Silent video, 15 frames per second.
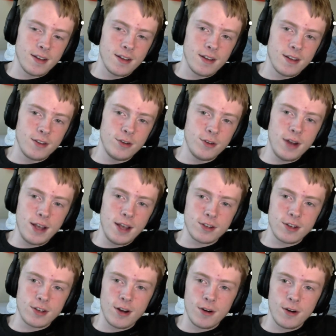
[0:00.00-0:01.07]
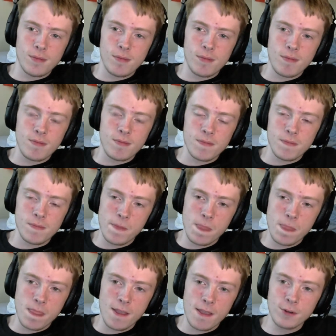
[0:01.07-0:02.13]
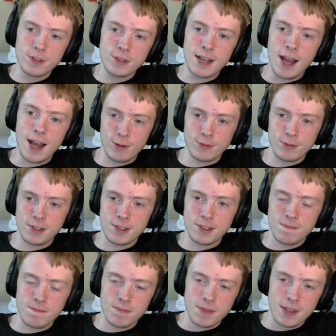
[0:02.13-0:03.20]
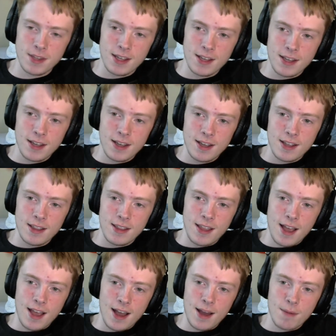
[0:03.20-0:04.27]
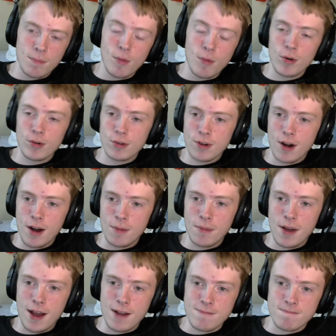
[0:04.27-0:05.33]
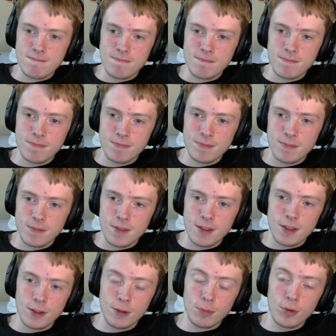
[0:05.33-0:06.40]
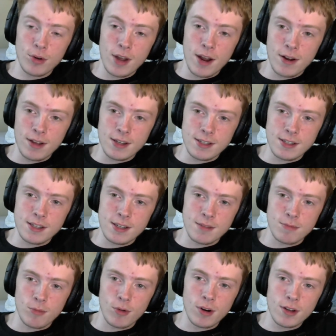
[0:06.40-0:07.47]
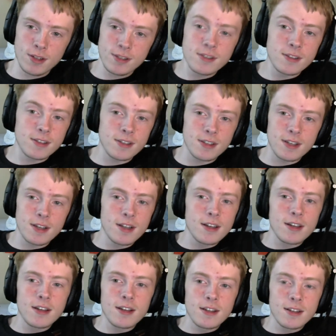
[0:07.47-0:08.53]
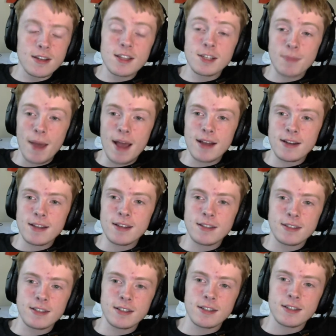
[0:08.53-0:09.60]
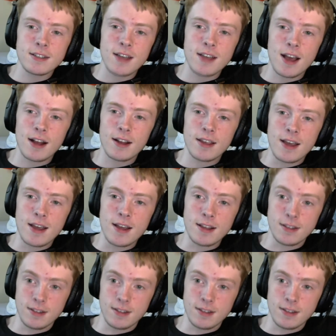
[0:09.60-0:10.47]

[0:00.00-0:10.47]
two days ago, it was announced that Mortal Kombat, the Bulgarian team, was disbanding yet again.